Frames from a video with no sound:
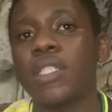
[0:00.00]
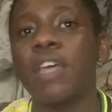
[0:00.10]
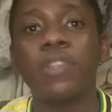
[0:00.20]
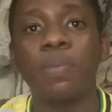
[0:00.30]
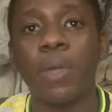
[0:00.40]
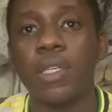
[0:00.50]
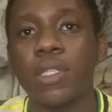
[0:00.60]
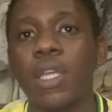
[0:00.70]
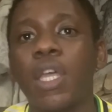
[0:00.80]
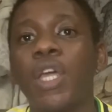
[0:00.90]
safe
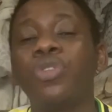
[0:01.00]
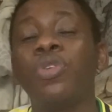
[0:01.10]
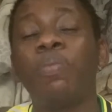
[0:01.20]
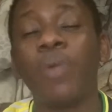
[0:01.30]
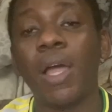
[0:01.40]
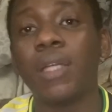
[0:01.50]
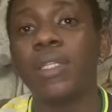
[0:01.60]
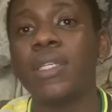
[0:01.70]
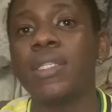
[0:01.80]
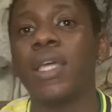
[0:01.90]
space to
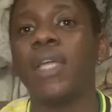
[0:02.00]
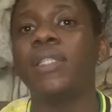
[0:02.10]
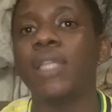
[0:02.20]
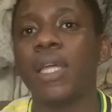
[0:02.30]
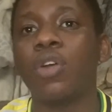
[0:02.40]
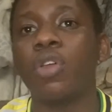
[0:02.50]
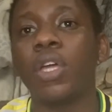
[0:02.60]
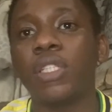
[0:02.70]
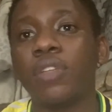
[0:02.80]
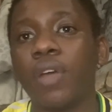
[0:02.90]
practice and take
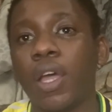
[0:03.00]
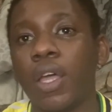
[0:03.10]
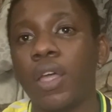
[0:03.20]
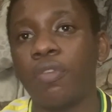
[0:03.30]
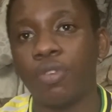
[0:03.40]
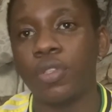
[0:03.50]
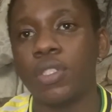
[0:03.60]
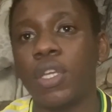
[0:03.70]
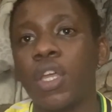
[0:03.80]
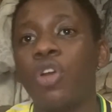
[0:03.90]
collective efforts